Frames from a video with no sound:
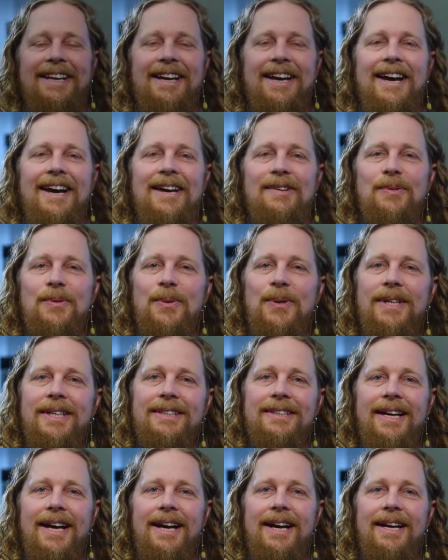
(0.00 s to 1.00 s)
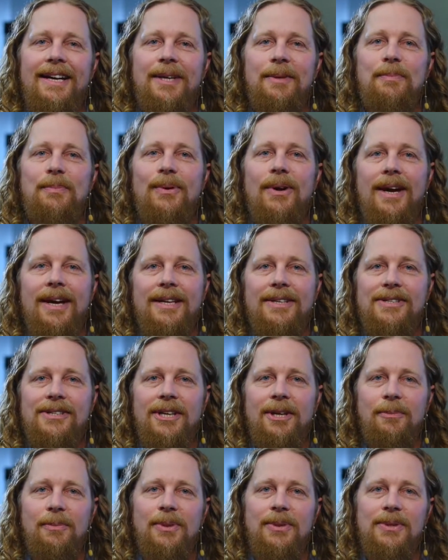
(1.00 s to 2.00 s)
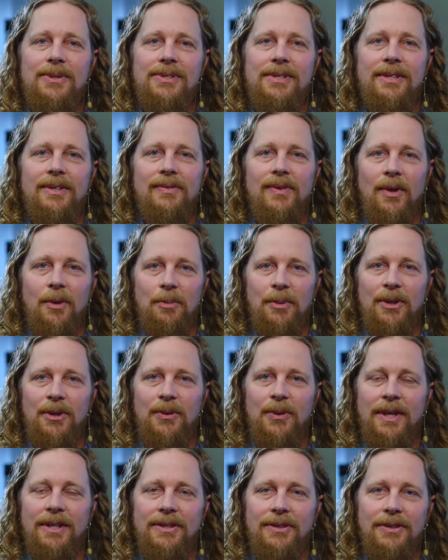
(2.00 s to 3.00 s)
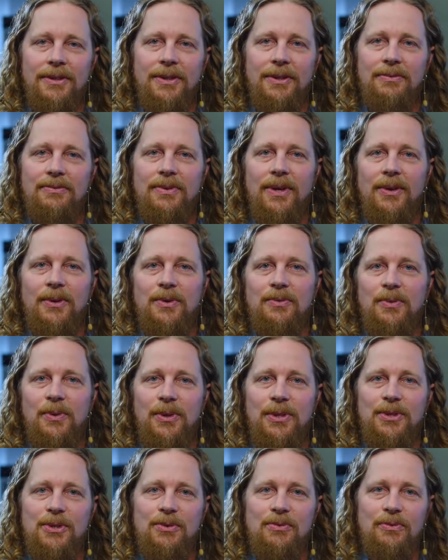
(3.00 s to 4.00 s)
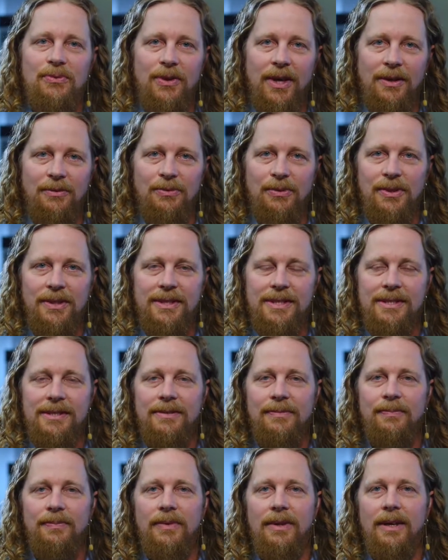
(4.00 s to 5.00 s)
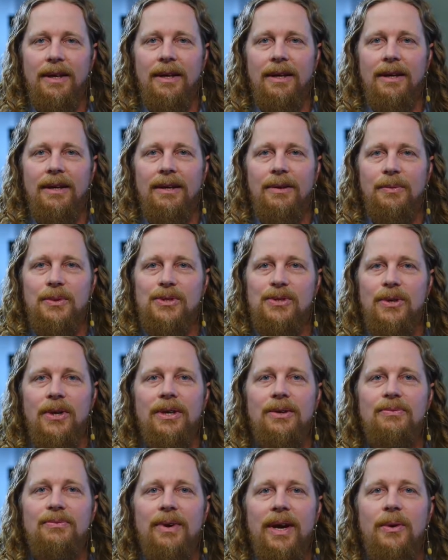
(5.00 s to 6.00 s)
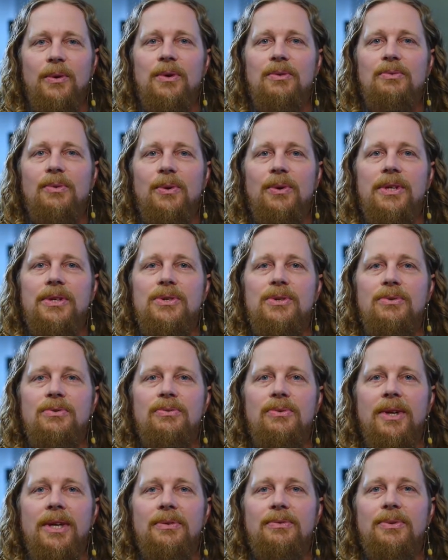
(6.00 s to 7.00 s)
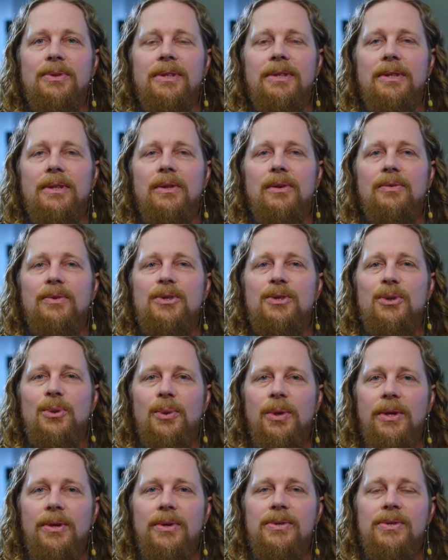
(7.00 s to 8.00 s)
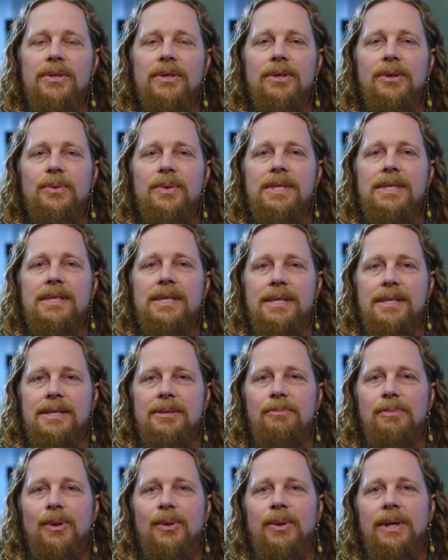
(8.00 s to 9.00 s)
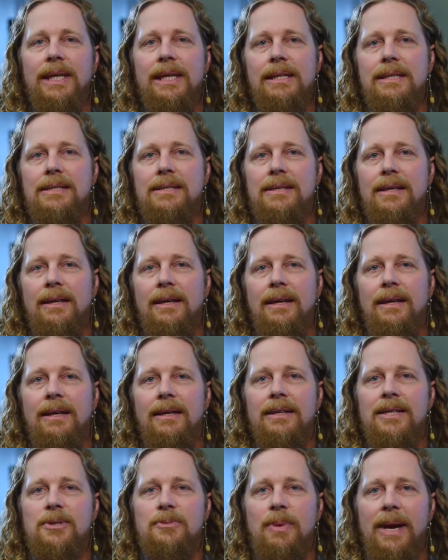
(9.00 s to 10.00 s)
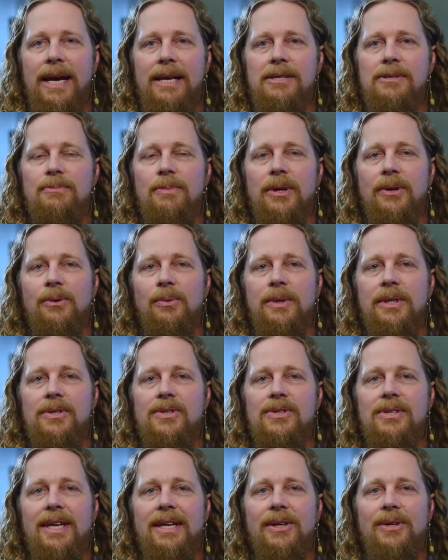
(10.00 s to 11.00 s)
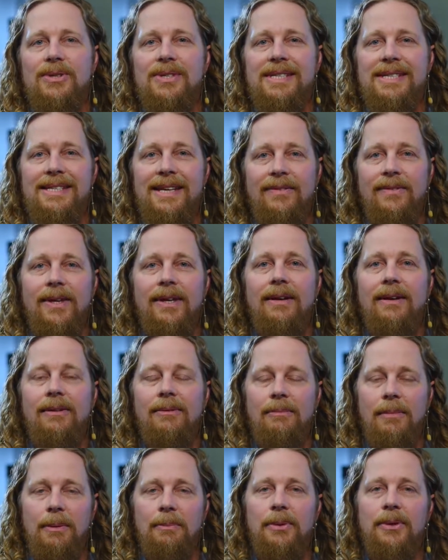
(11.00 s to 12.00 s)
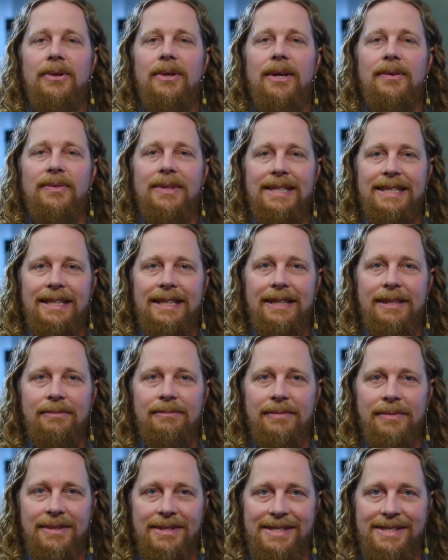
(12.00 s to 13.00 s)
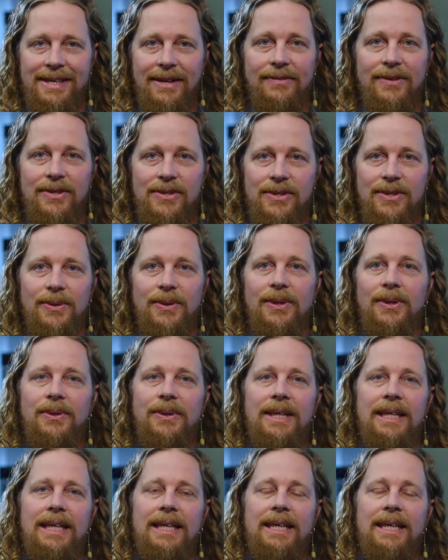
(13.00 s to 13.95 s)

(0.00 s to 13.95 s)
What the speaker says: Hi, everyone. I am Brian Chambers, the development director here at Foundry 42 Frankfurt. We started Foundry 42 Frankfurt a little over 2 years ago with 6 employees. This past month, we just signed our 7th member of the team, 7-0.